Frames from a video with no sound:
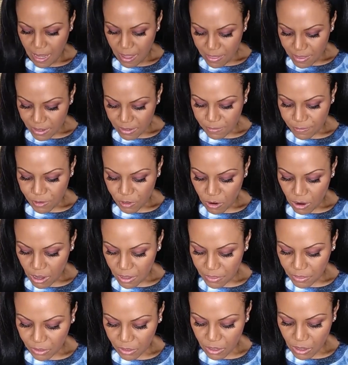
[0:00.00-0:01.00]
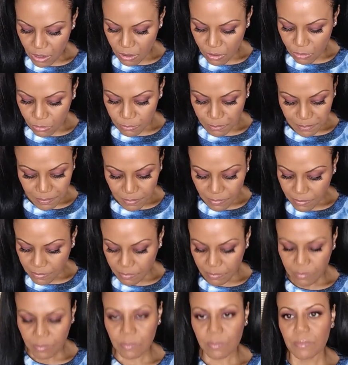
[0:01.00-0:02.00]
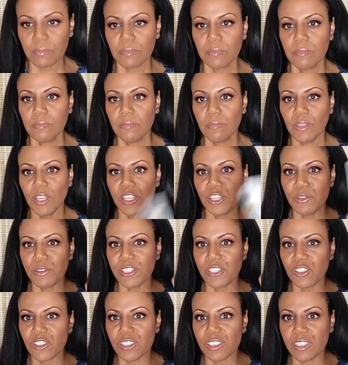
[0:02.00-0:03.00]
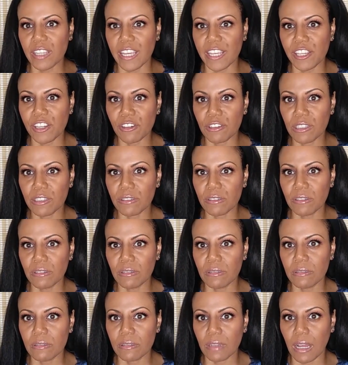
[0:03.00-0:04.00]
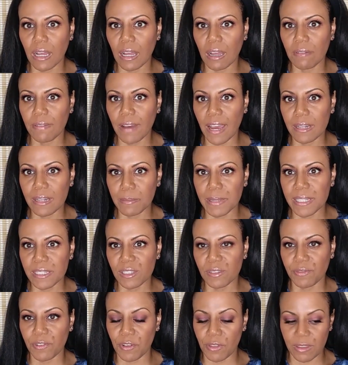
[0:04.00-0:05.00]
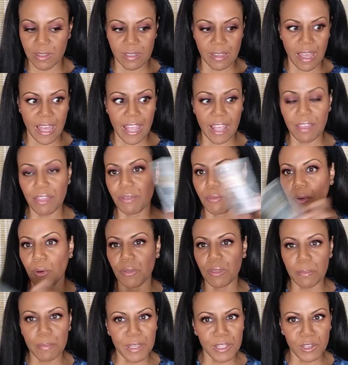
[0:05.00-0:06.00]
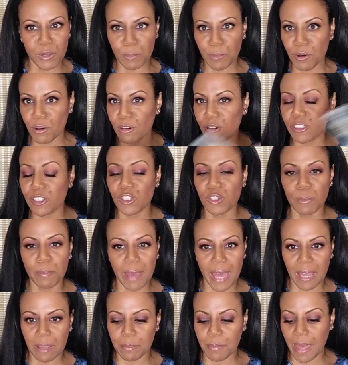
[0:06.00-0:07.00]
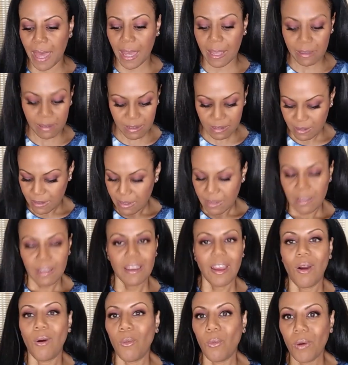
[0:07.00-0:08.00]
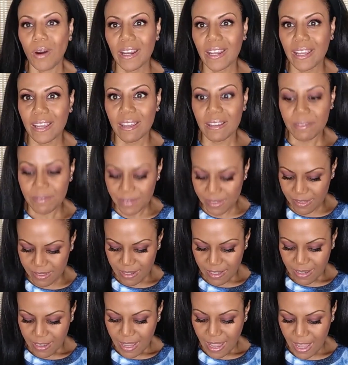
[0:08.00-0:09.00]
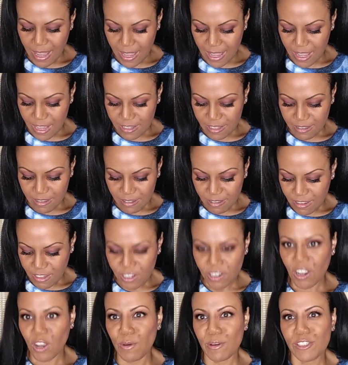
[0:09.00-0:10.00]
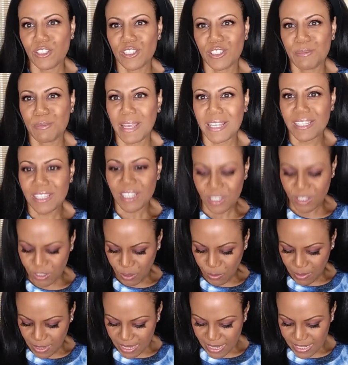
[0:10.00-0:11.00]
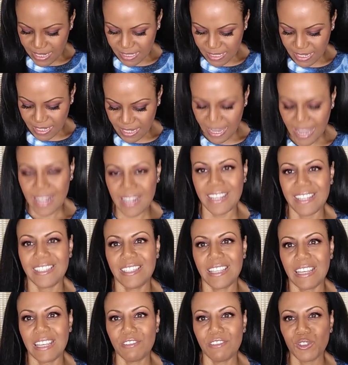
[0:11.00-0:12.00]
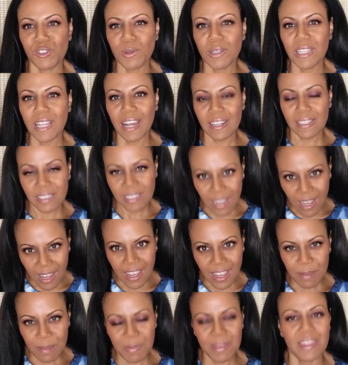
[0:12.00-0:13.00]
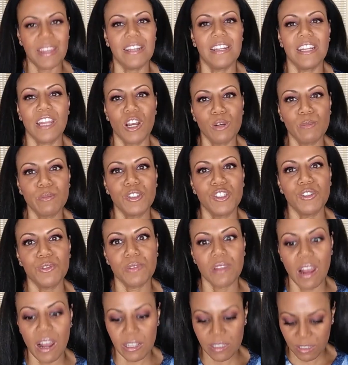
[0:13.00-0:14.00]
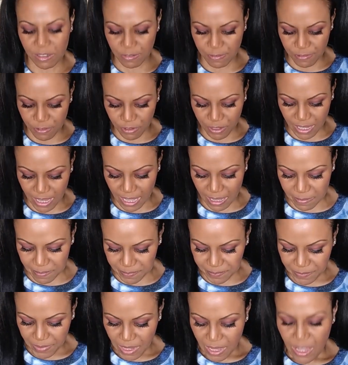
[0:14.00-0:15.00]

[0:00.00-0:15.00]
And then if you're on the go, you can just take your little vitamins for the day, throw them in your purse, your backpack, whatevs, and you know, it just makes it so easy, and it saves you a lot of time, and then it helps you not to forget.